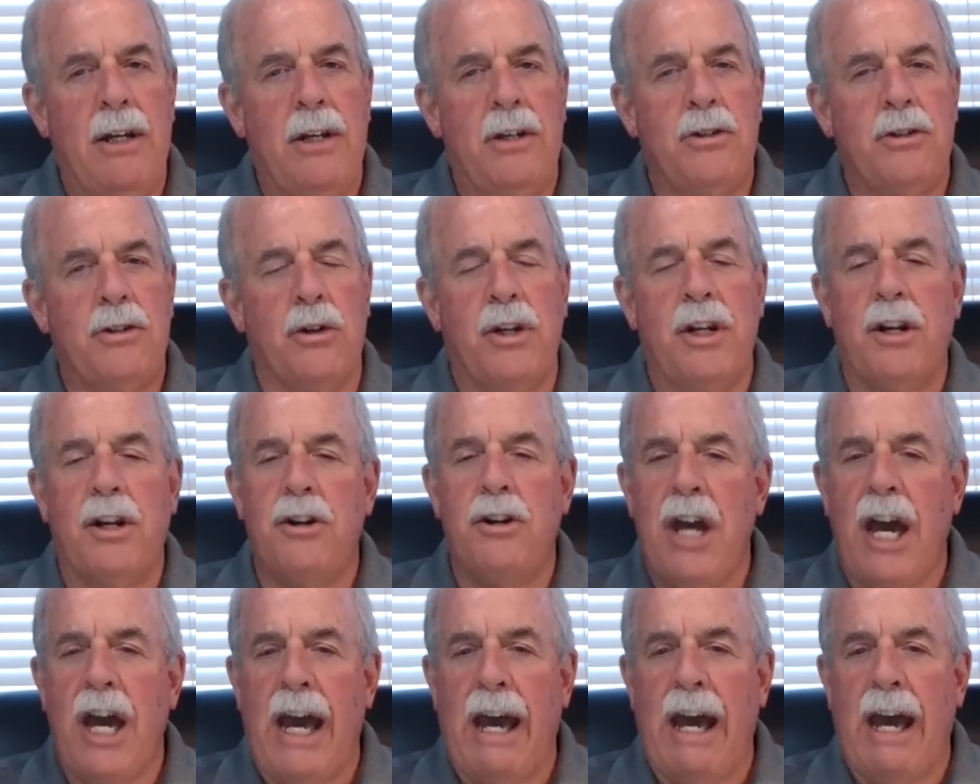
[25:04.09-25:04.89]
So here
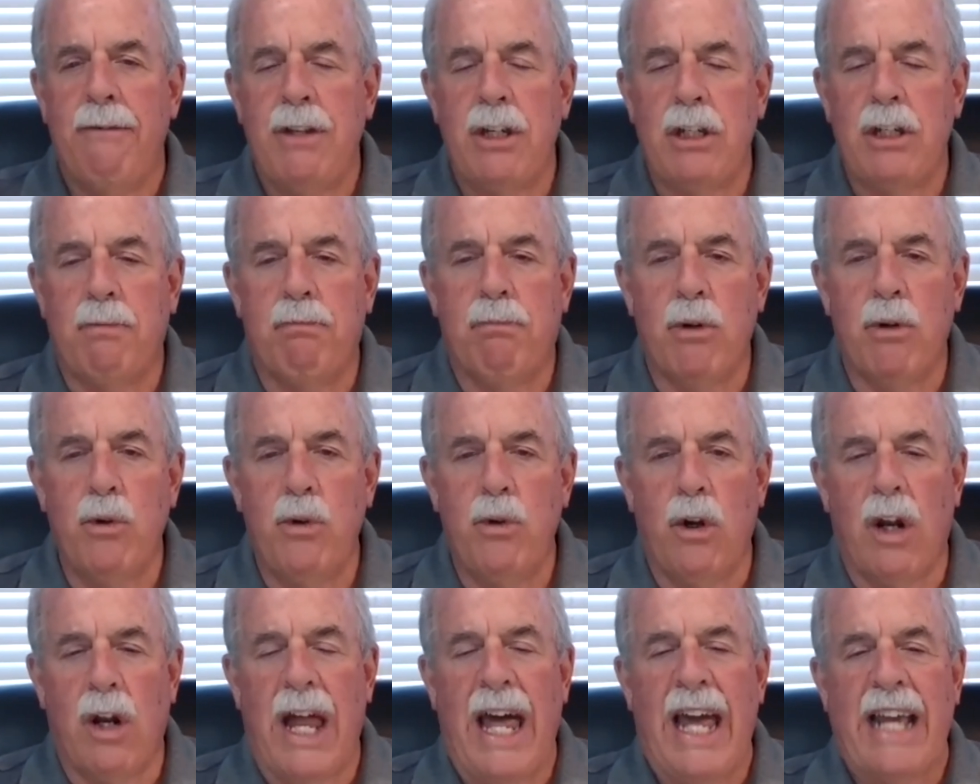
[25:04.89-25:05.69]
you have this
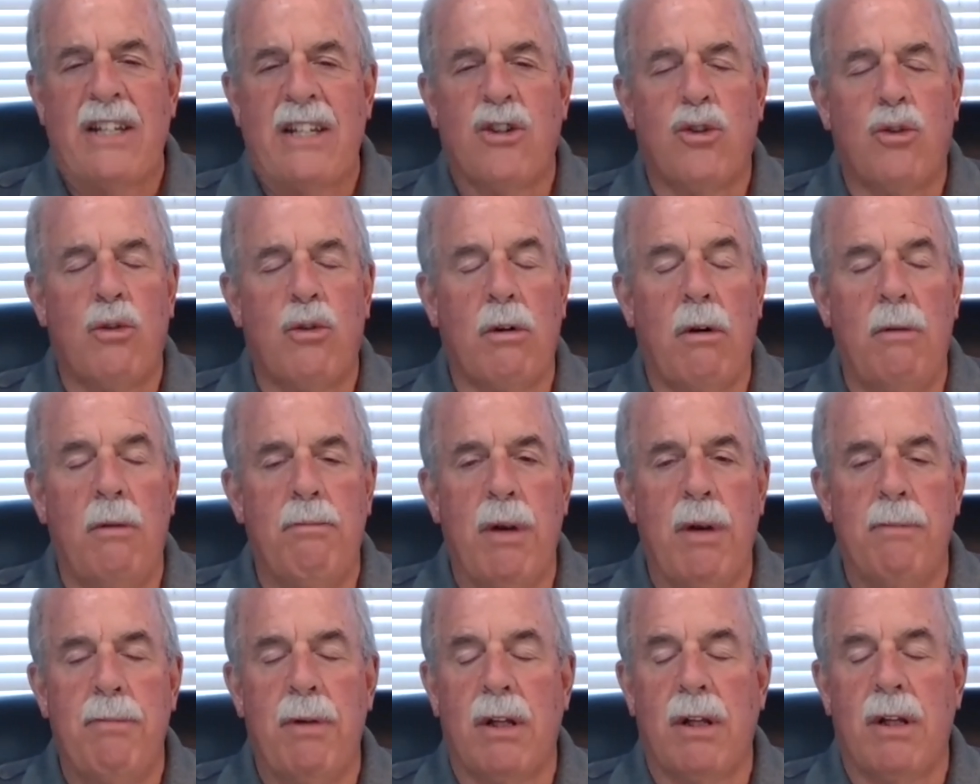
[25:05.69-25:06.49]
brutal extra
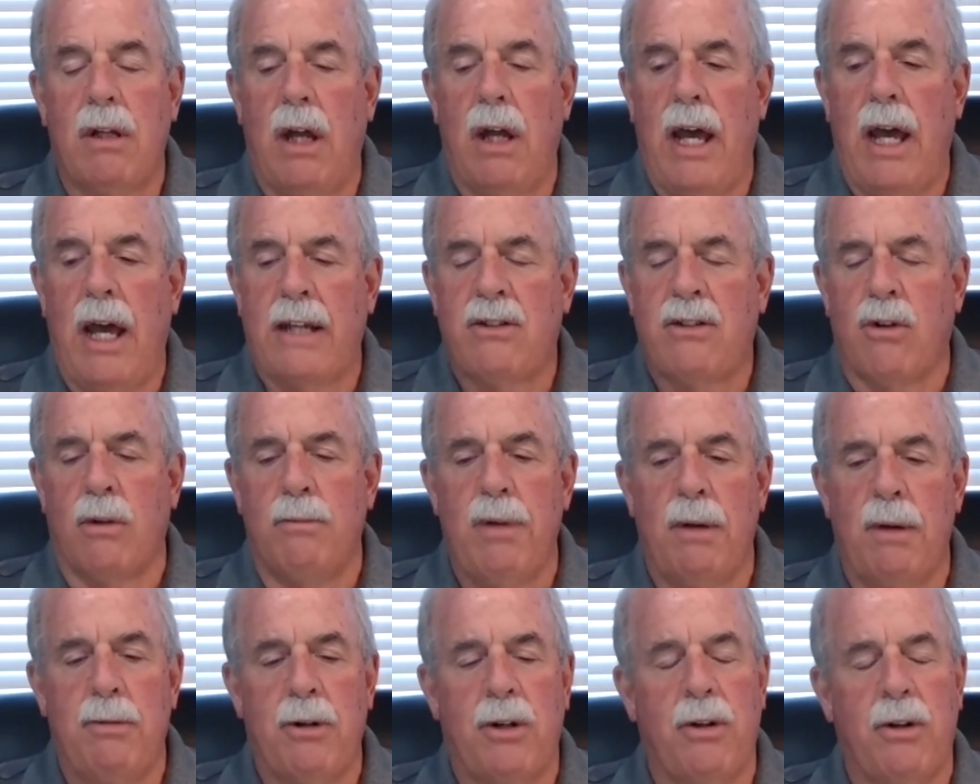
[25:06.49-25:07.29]

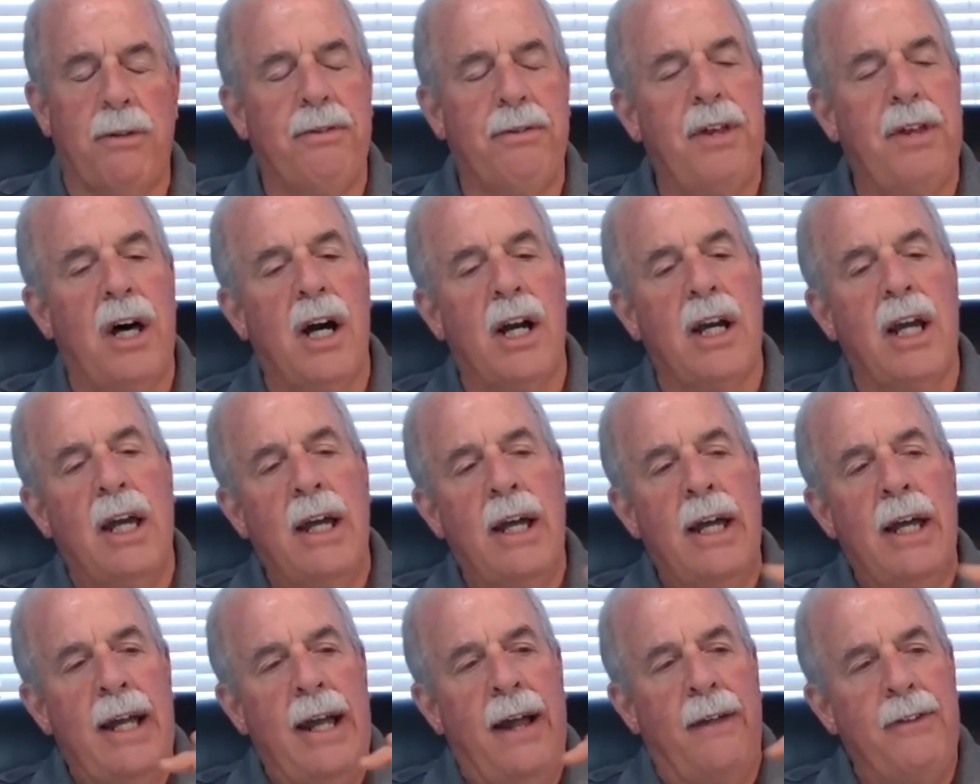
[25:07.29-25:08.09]
biblical thug,
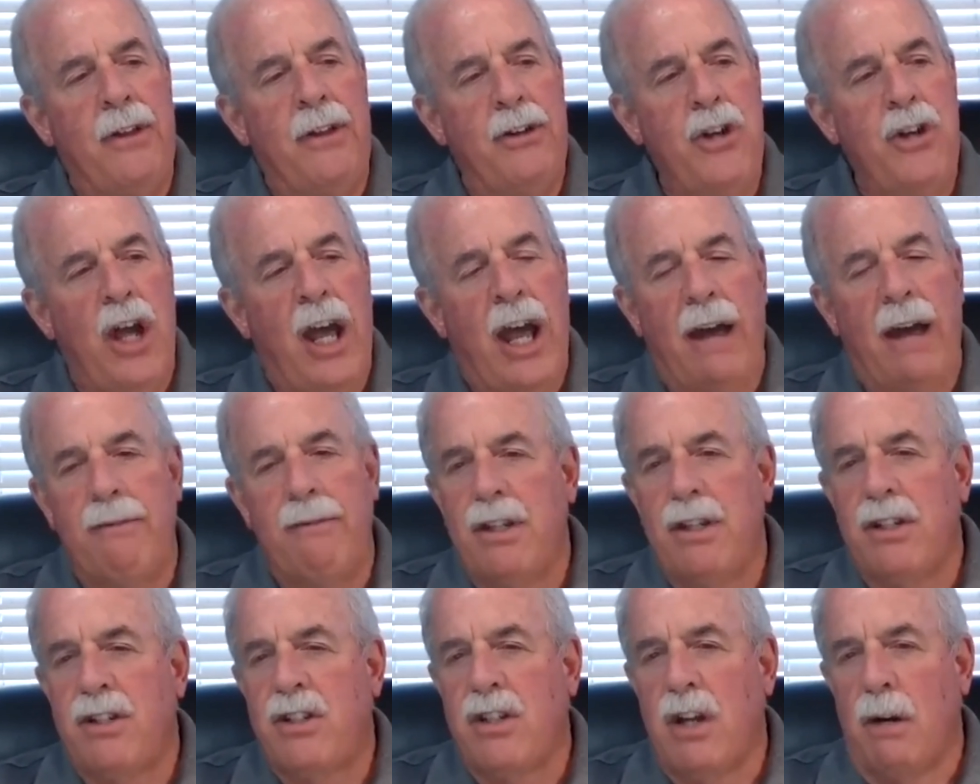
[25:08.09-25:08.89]
and then you have
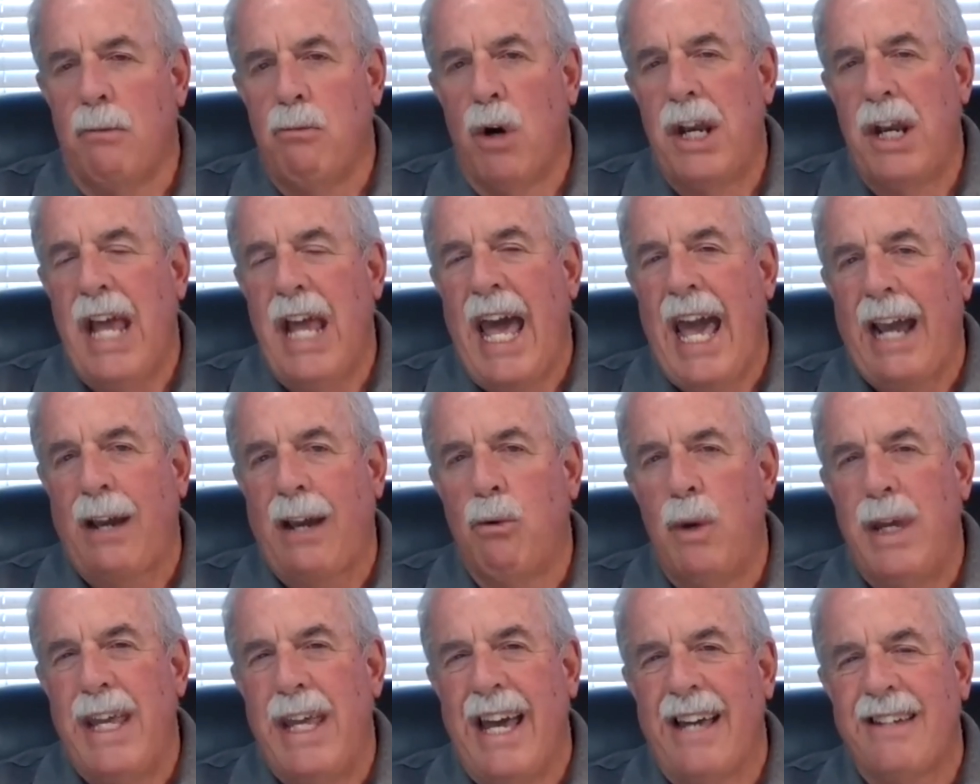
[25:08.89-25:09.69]
this somewhat
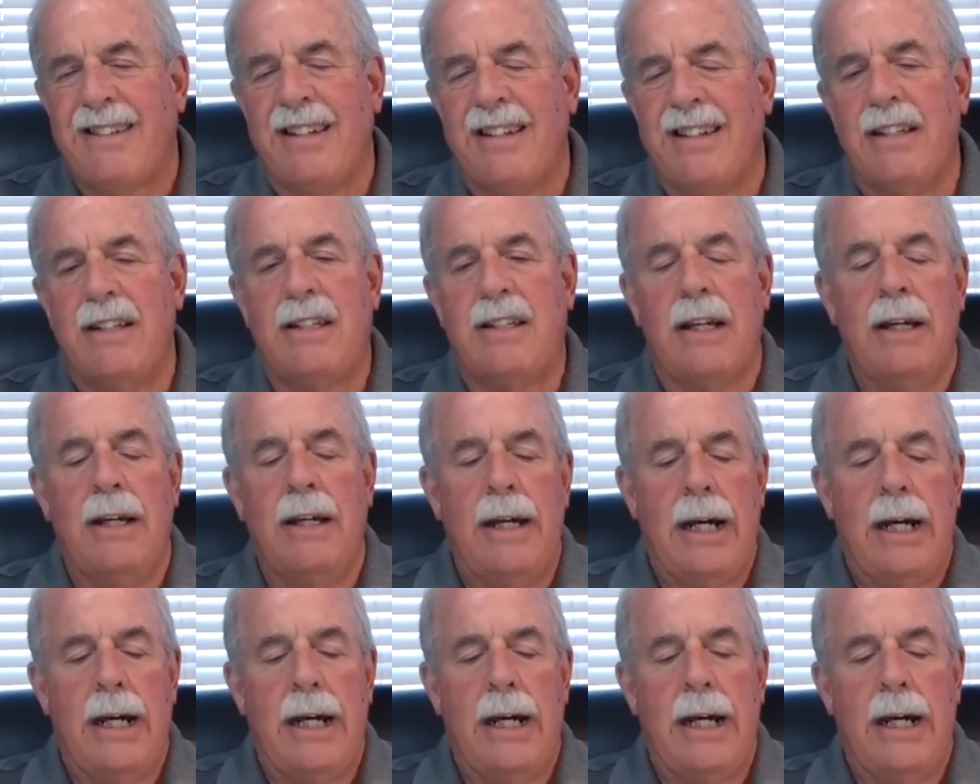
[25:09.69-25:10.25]
acquiescent,